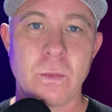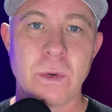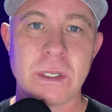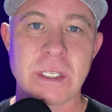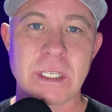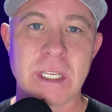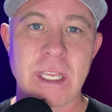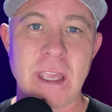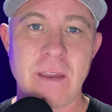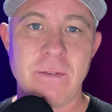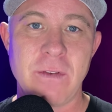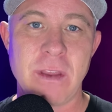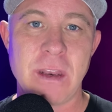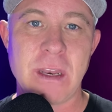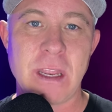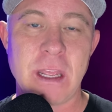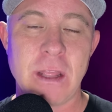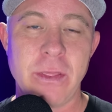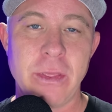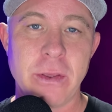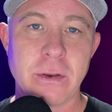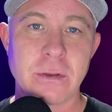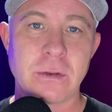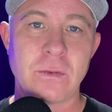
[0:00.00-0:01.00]
was given
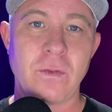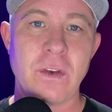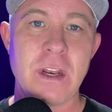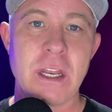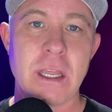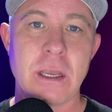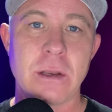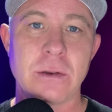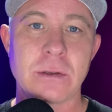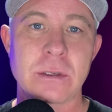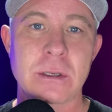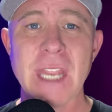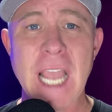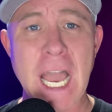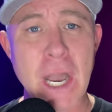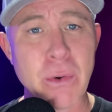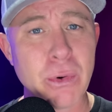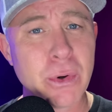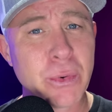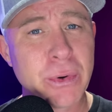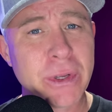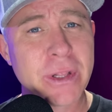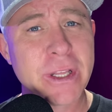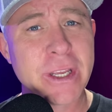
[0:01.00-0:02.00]
in those videos. I
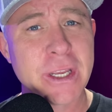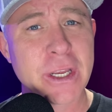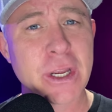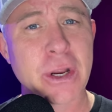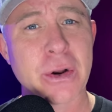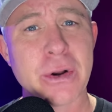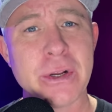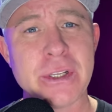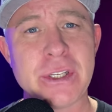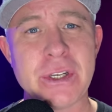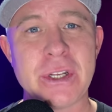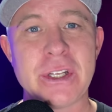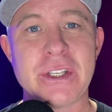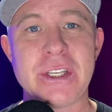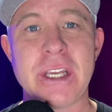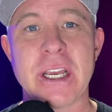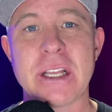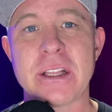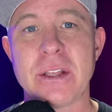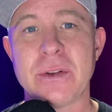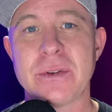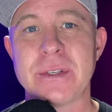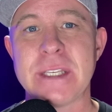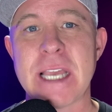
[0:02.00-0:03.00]
would really encourage you to
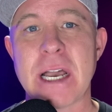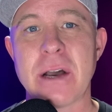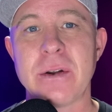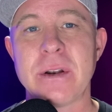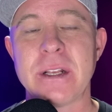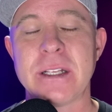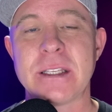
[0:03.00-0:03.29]
check those out.